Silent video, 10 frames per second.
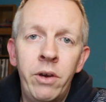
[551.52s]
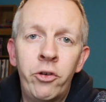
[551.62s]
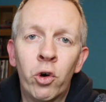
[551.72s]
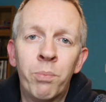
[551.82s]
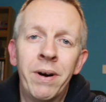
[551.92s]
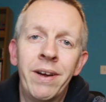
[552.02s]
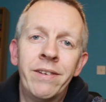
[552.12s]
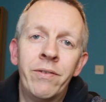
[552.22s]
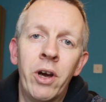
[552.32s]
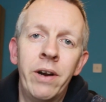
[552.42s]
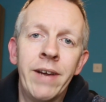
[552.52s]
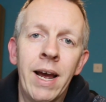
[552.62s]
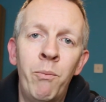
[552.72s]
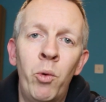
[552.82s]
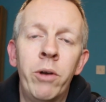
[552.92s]
Short periods of
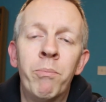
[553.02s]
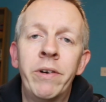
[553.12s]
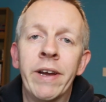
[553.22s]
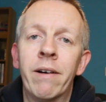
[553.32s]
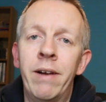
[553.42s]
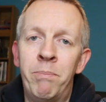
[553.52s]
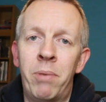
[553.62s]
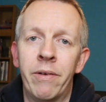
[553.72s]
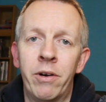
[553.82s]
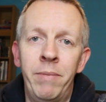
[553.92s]
downtime wouldn't particularly bother